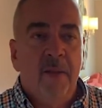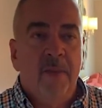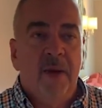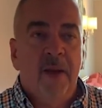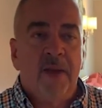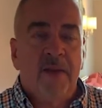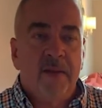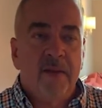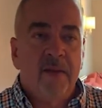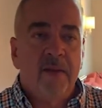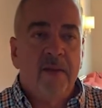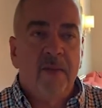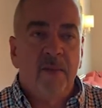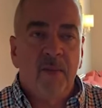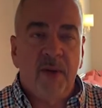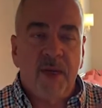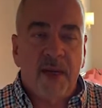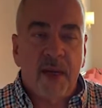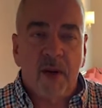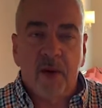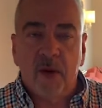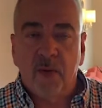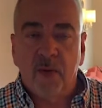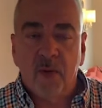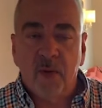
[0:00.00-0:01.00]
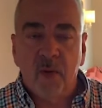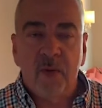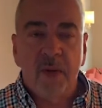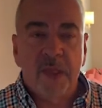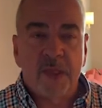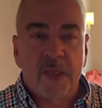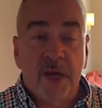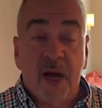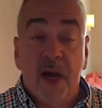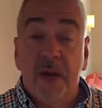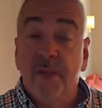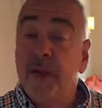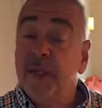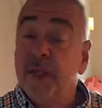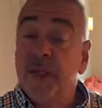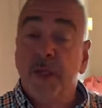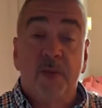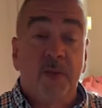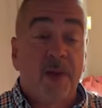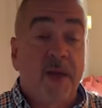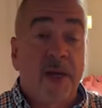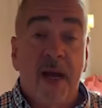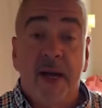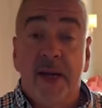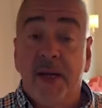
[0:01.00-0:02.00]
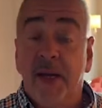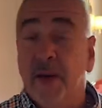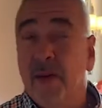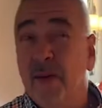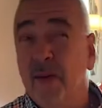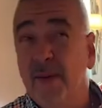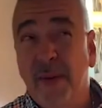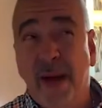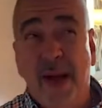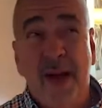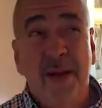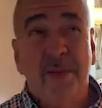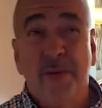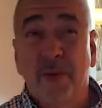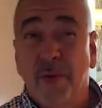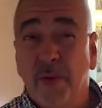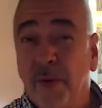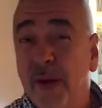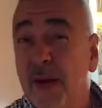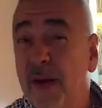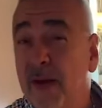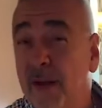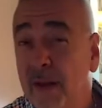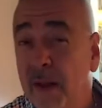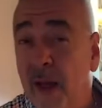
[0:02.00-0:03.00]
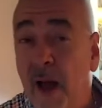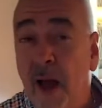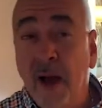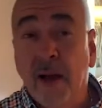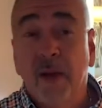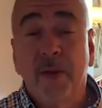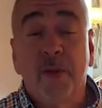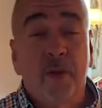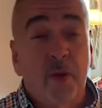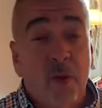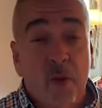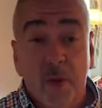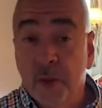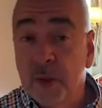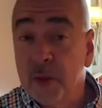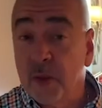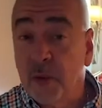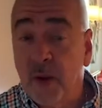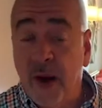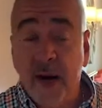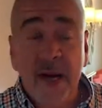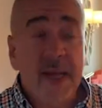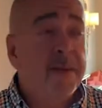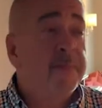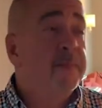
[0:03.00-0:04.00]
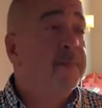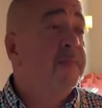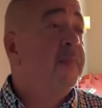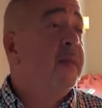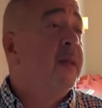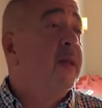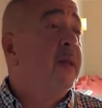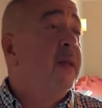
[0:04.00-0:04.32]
But we get our room assignments. We got here about 3 o'clock. The rooms were ready.